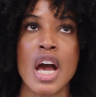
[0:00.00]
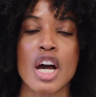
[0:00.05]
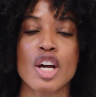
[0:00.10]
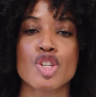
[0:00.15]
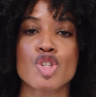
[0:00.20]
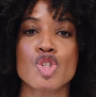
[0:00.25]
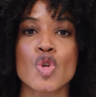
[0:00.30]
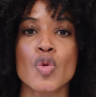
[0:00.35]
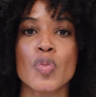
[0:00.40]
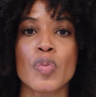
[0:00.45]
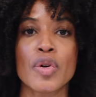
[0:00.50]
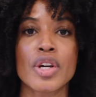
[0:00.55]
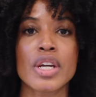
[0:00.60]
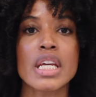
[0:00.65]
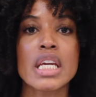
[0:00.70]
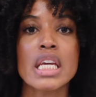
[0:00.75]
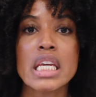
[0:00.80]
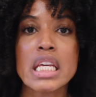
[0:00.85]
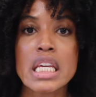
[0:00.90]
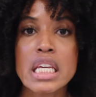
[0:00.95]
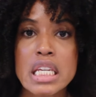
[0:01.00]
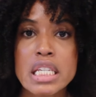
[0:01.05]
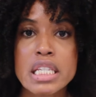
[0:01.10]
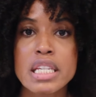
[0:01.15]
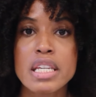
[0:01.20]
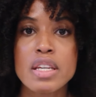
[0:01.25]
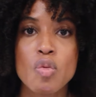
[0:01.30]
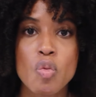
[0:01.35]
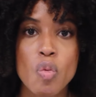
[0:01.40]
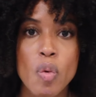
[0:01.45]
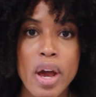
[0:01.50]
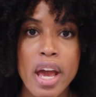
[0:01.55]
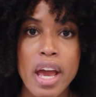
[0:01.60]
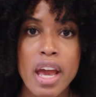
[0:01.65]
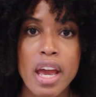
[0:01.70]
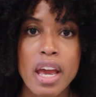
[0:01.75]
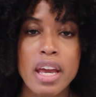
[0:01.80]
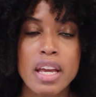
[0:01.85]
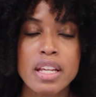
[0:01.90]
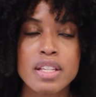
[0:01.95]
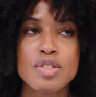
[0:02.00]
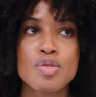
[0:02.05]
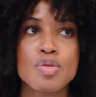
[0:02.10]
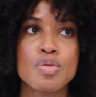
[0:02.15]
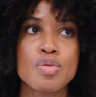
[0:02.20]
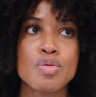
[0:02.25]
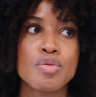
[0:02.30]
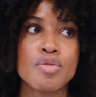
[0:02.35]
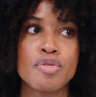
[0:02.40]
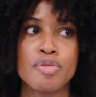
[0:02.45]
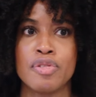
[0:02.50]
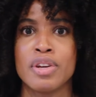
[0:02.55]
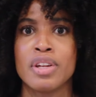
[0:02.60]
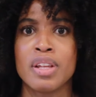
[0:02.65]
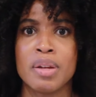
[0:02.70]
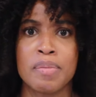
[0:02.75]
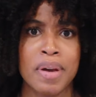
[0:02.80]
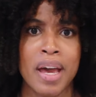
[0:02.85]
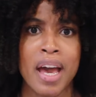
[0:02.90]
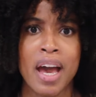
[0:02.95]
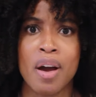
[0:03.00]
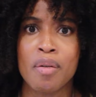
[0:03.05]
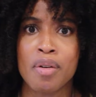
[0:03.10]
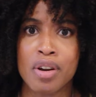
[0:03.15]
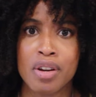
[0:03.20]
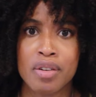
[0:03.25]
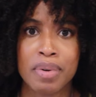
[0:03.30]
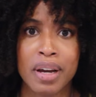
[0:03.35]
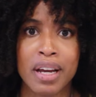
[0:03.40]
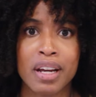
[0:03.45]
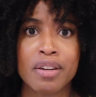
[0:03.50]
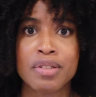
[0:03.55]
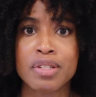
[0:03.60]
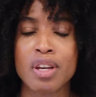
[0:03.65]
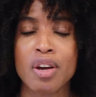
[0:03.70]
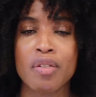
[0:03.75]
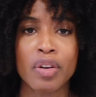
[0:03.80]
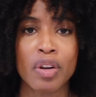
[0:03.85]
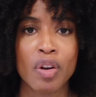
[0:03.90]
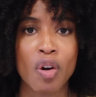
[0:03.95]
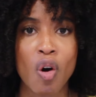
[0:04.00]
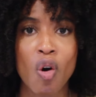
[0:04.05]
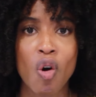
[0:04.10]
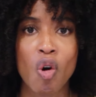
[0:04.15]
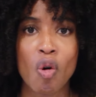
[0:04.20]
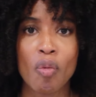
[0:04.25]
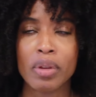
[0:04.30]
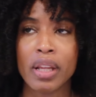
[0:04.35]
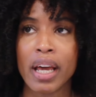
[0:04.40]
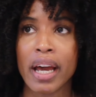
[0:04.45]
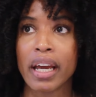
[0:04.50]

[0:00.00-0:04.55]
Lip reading: a super easy way to feel empowered by yourself at home.